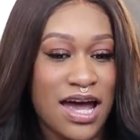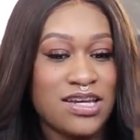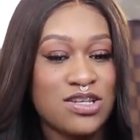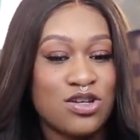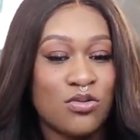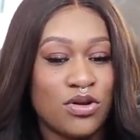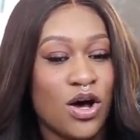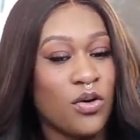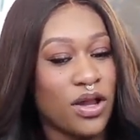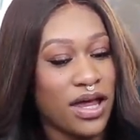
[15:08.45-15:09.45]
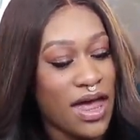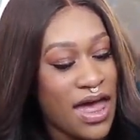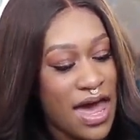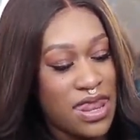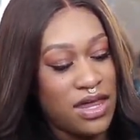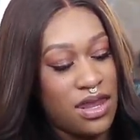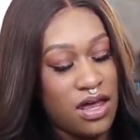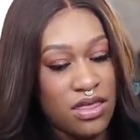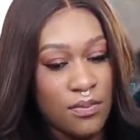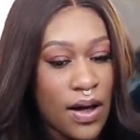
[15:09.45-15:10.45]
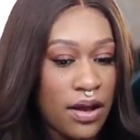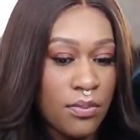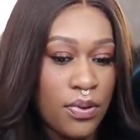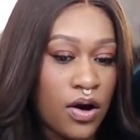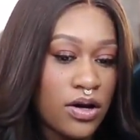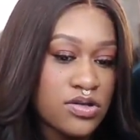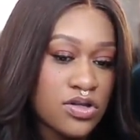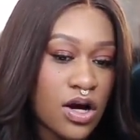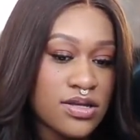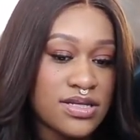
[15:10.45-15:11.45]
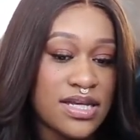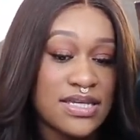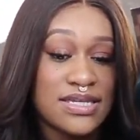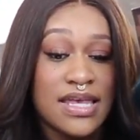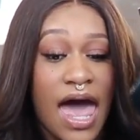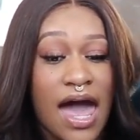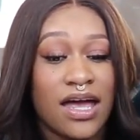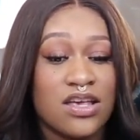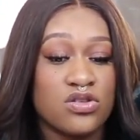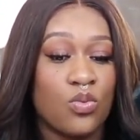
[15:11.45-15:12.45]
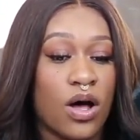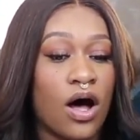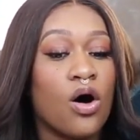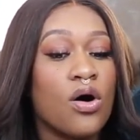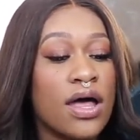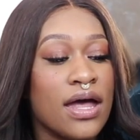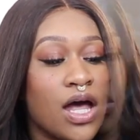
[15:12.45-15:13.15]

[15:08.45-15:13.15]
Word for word: I just don't know. Like, and then the bottom part starts to sag as well.